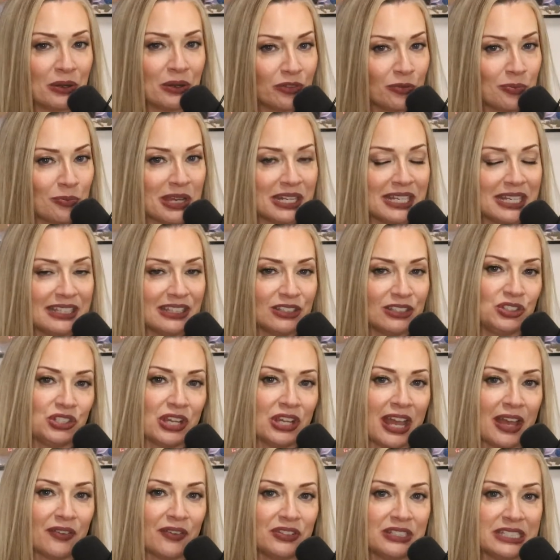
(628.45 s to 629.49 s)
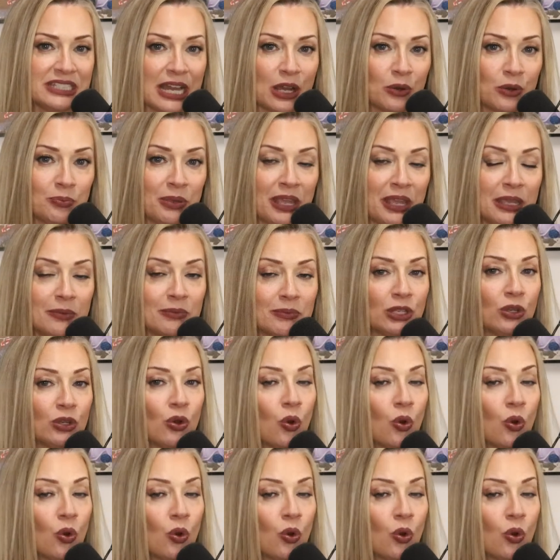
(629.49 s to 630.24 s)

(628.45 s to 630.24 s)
of money that you have in down payment,